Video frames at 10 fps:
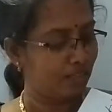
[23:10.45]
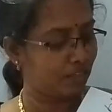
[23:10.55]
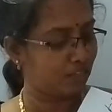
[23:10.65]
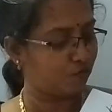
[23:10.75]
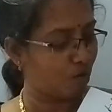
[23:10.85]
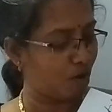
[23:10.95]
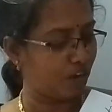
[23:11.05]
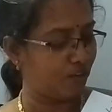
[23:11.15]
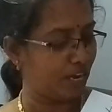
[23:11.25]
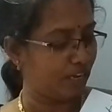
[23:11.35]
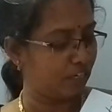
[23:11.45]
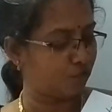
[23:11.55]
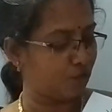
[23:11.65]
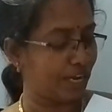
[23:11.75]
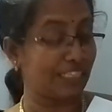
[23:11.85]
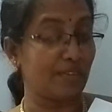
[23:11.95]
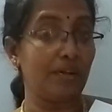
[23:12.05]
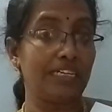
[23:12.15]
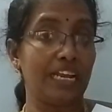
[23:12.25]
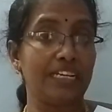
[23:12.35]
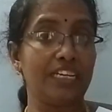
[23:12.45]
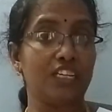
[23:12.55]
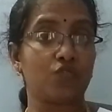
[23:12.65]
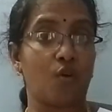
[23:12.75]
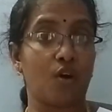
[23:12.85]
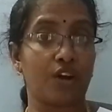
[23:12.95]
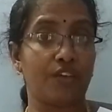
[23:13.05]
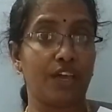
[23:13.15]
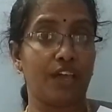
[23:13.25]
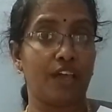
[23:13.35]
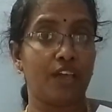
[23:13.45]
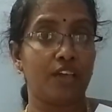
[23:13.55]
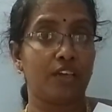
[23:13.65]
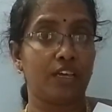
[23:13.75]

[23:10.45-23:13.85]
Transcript: This is far away. Yes, for example, Delhi is far away.